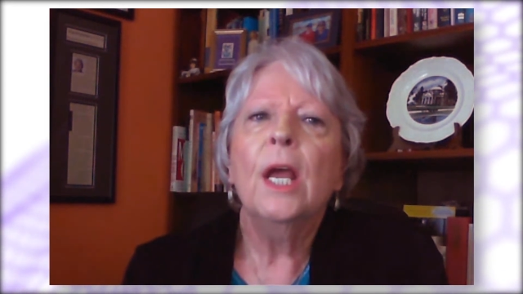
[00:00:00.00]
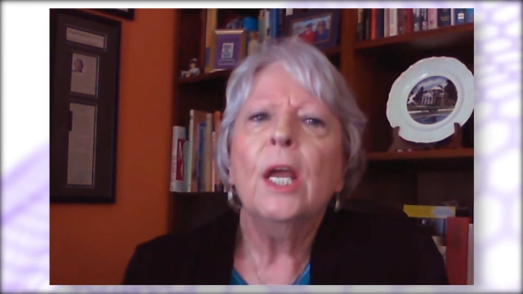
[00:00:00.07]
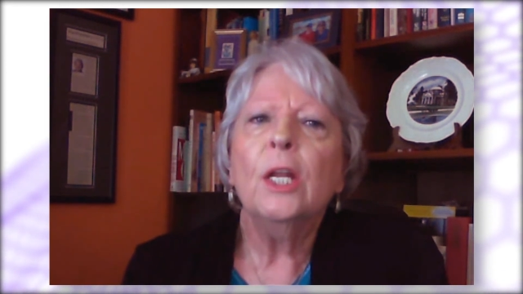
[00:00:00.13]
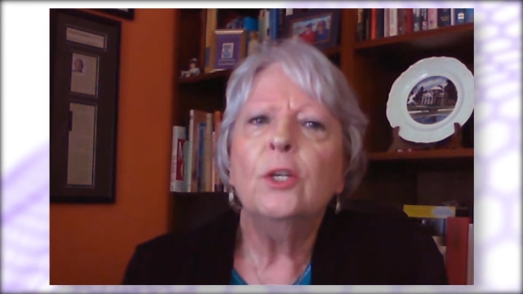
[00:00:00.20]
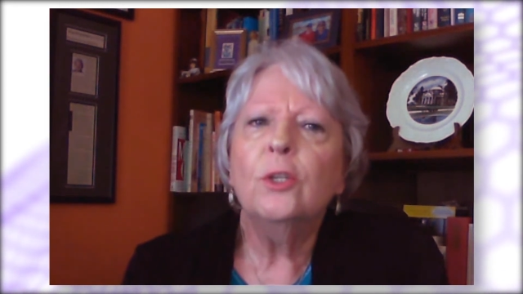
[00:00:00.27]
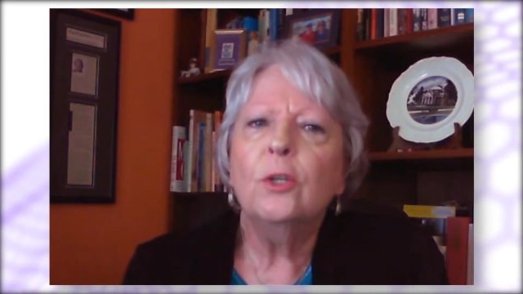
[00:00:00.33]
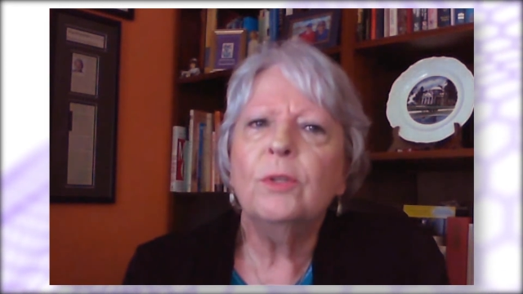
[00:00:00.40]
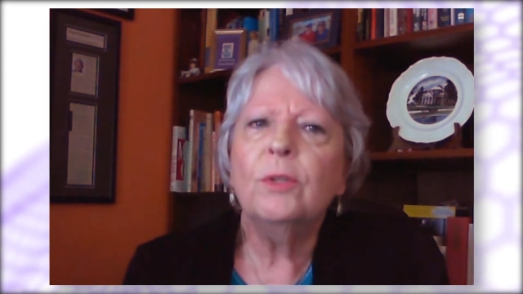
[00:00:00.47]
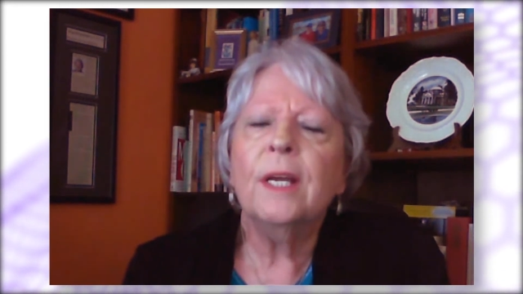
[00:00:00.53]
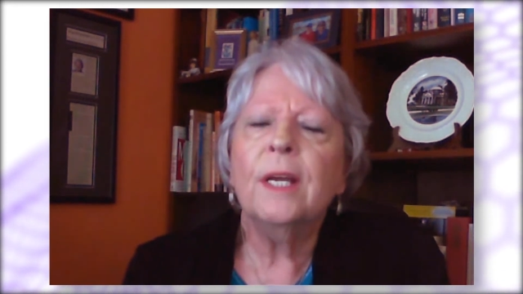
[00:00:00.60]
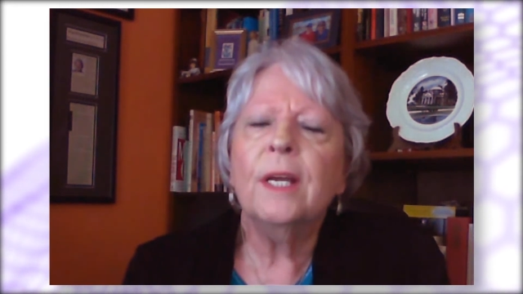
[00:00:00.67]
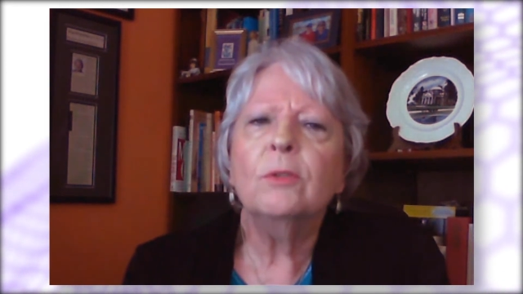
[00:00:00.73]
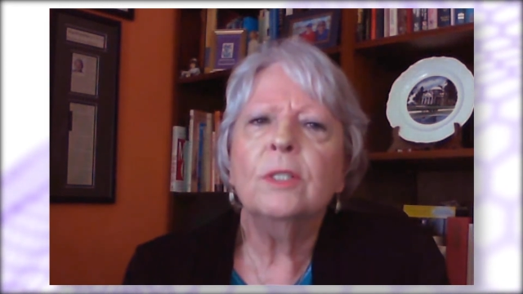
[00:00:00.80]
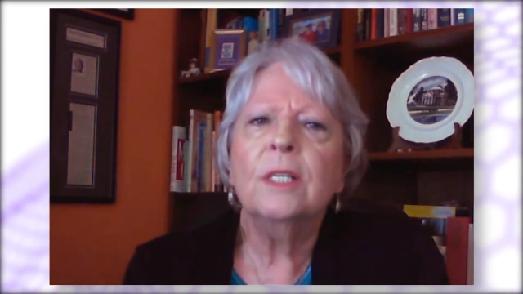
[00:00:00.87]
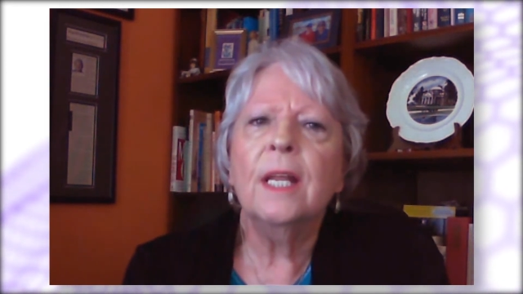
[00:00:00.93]
In
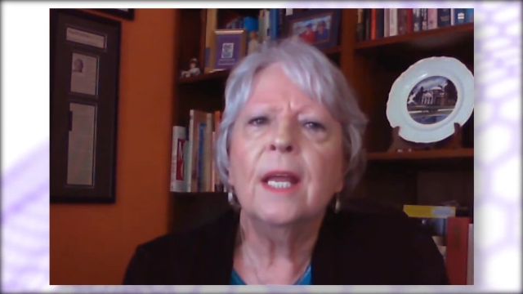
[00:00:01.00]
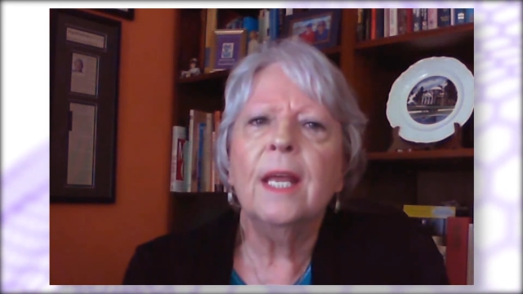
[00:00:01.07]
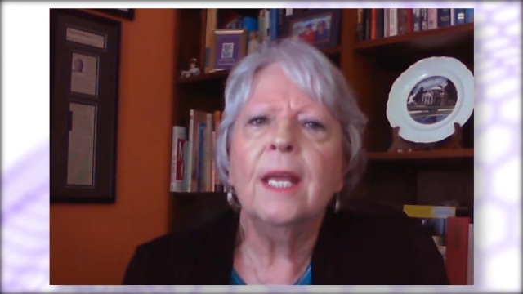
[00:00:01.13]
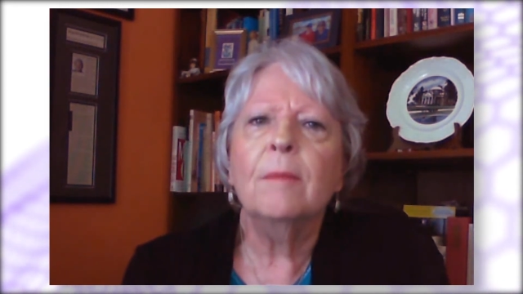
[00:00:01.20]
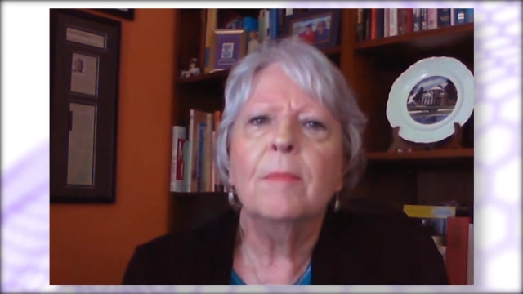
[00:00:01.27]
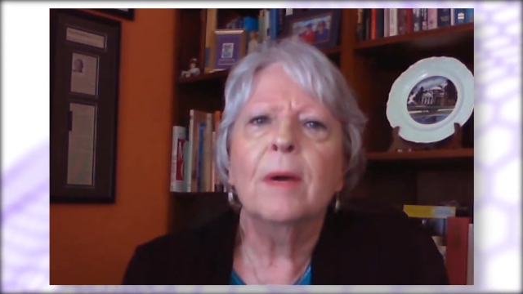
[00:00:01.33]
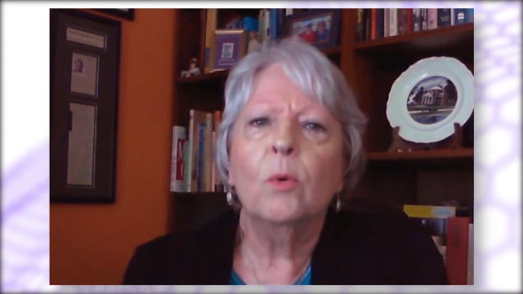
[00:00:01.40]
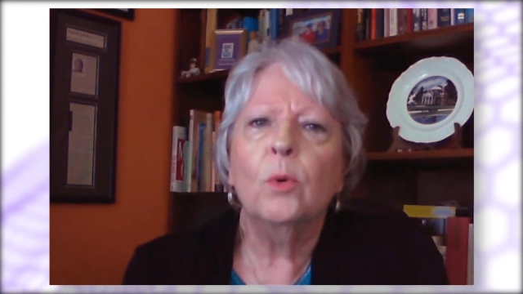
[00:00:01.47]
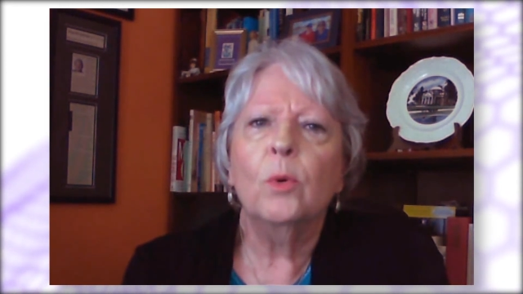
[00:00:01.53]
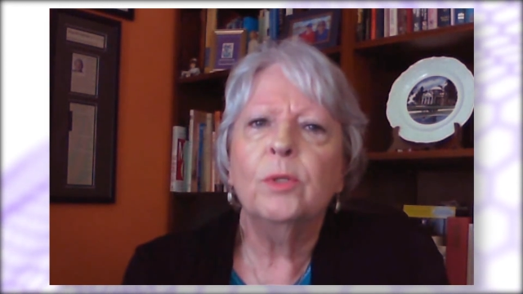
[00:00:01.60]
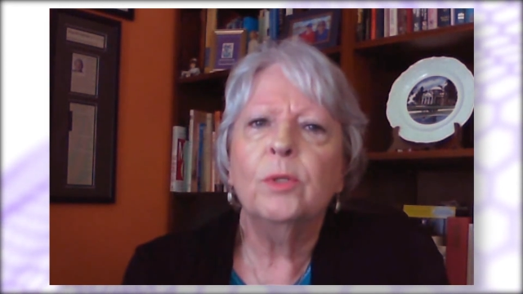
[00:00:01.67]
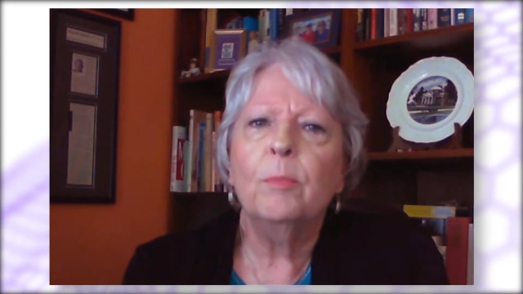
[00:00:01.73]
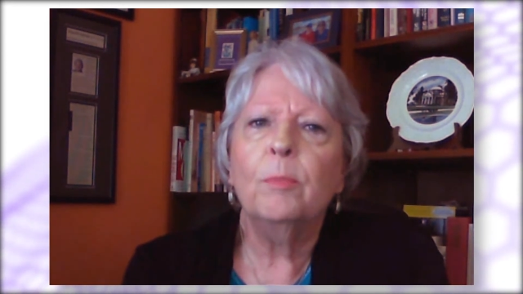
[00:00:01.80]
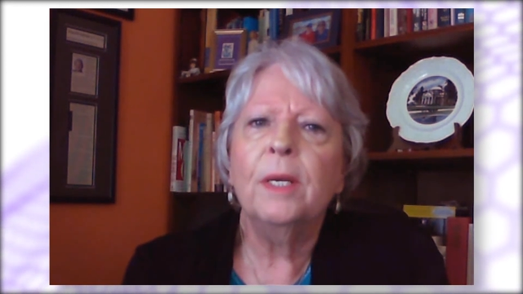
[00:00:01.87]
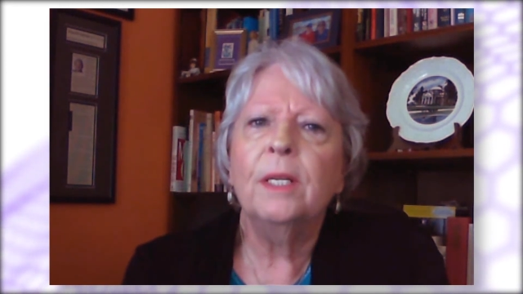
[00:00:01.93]
2008, my
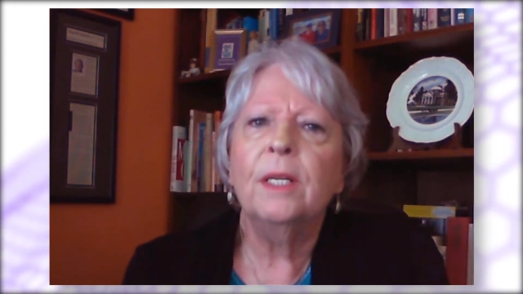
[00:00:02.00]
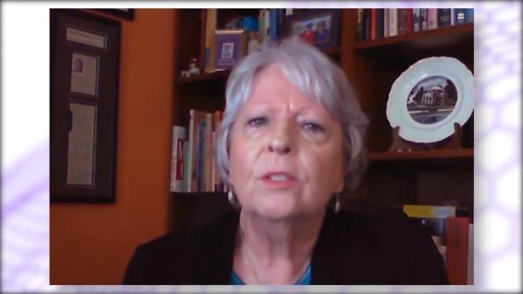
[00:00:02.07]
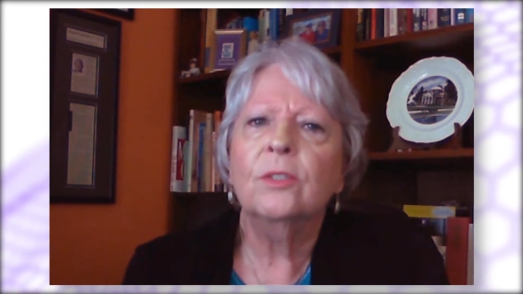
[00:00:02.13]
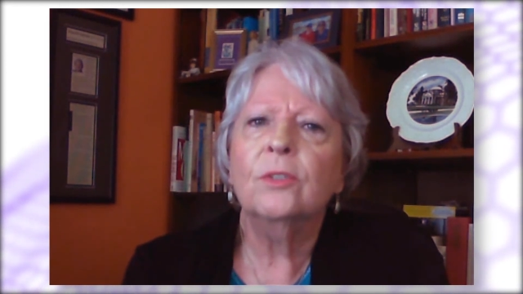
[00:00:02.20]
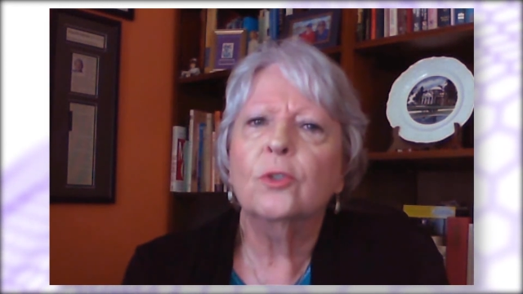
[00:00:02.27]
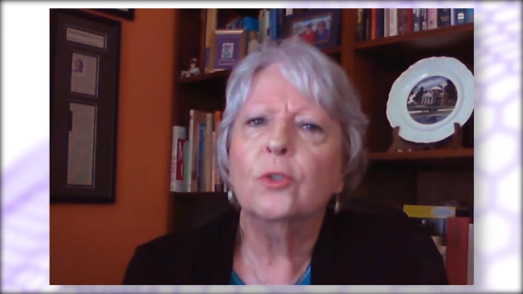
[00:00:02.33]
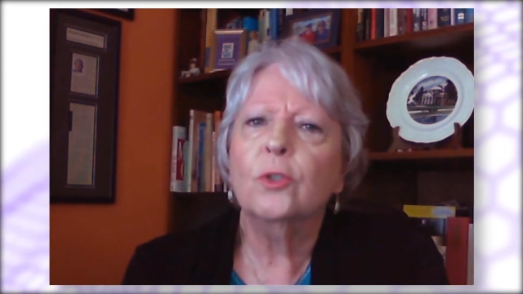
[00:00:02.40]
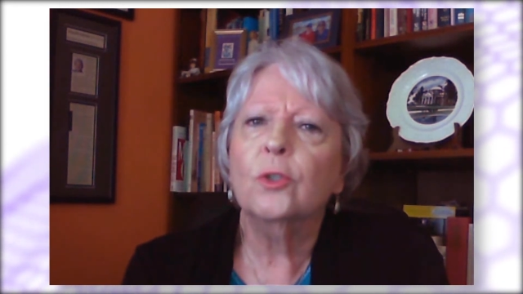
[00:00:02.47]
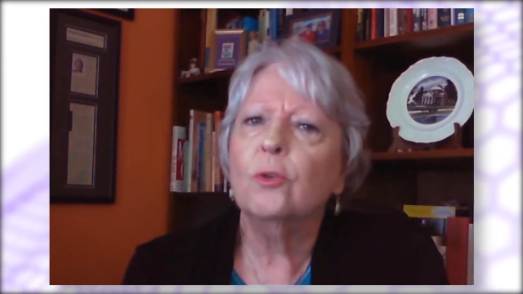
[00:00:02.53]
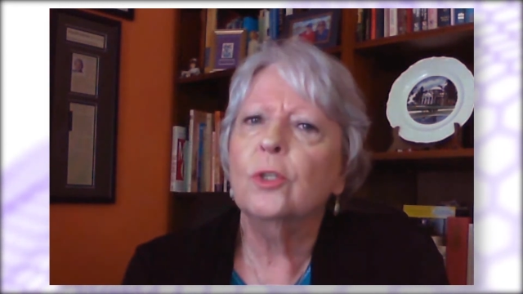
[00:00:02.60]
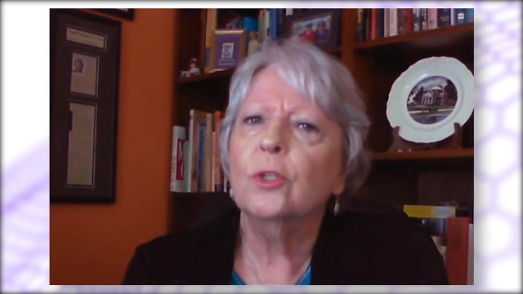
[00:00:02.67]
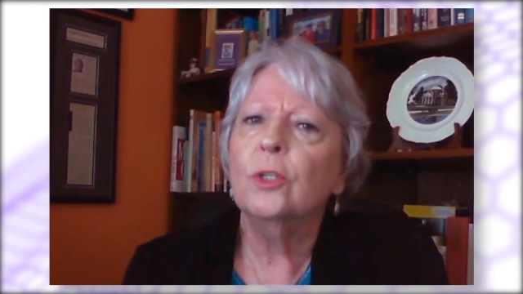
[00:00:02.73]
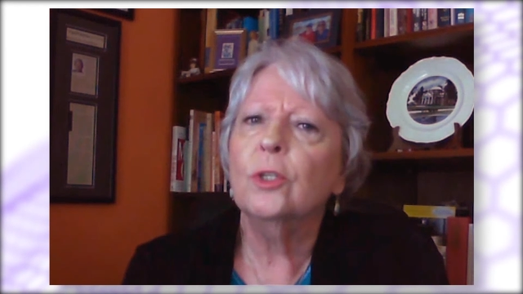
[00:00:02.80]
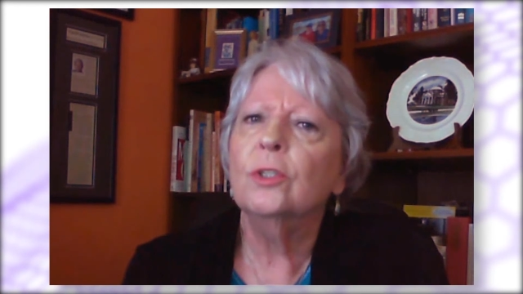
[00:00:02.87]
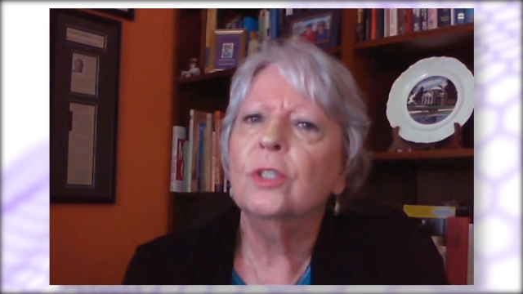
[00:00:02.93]
orthopedic
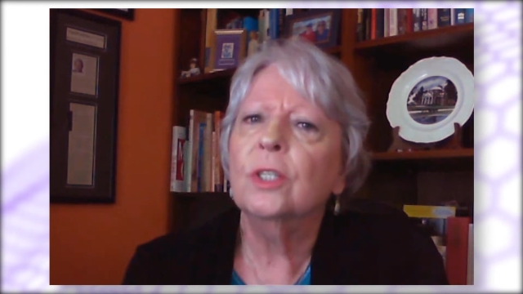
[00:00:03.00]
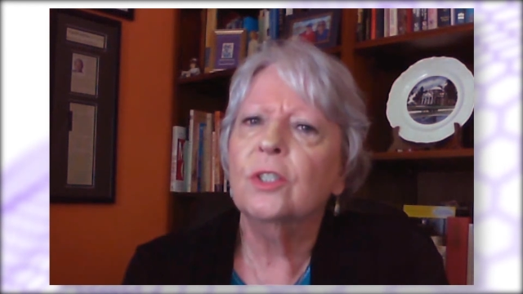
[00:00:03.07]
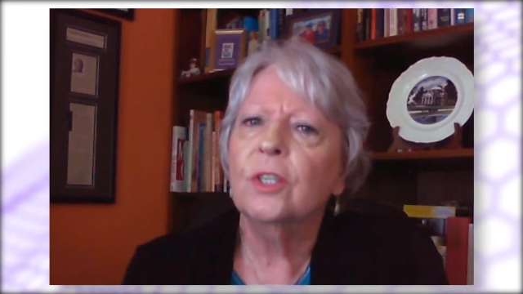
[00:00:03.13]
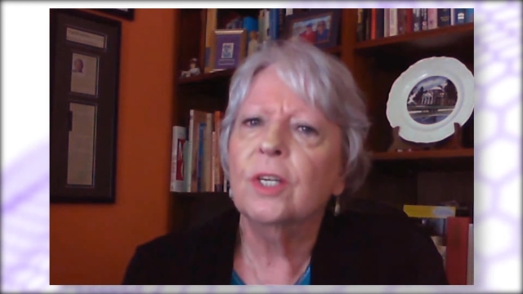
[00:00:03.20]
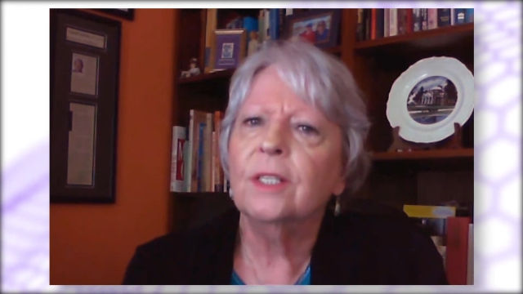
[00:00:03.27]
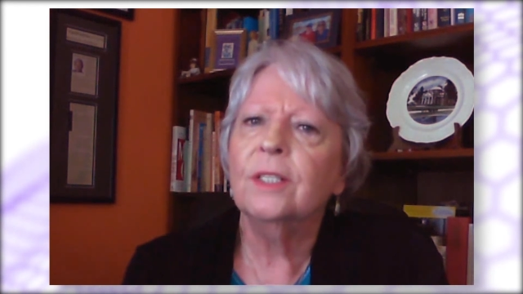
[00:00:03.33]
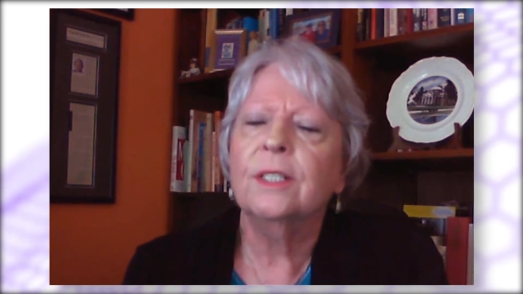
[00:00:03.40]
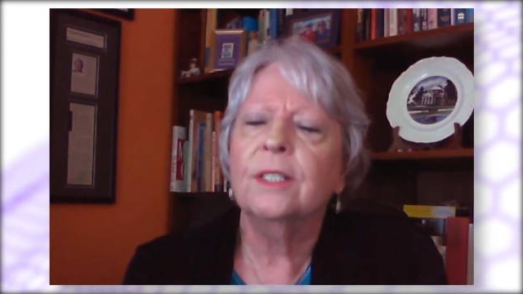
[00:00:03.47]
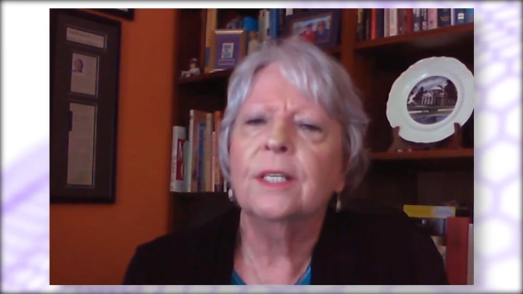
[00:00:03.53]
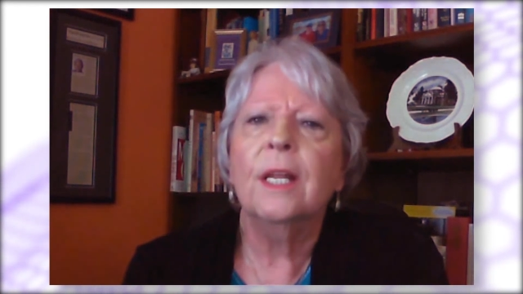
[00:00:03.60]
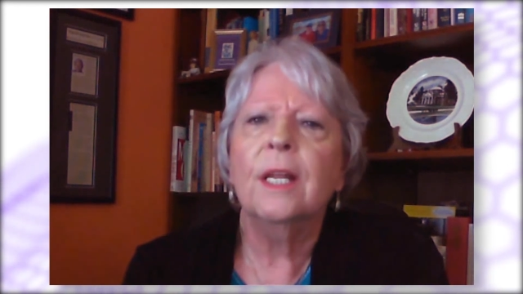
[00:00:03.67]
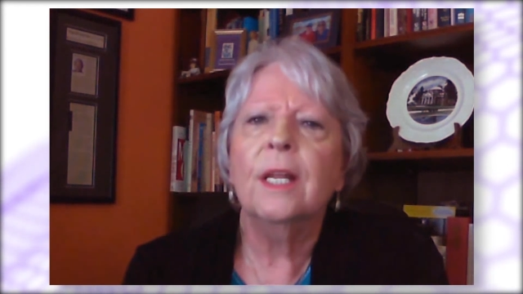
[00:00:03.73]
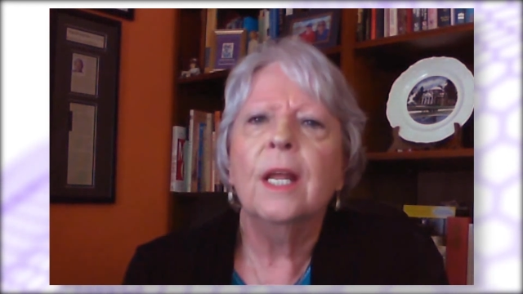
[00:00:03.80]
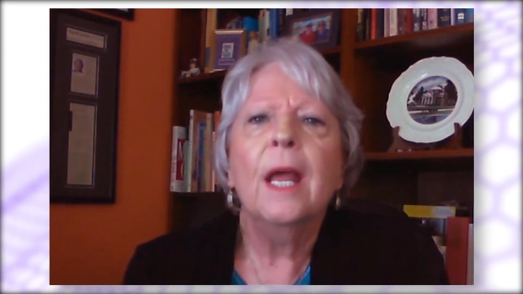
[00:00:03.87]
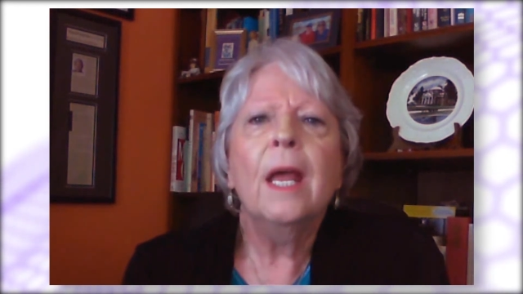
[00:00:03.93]
surgeon suggested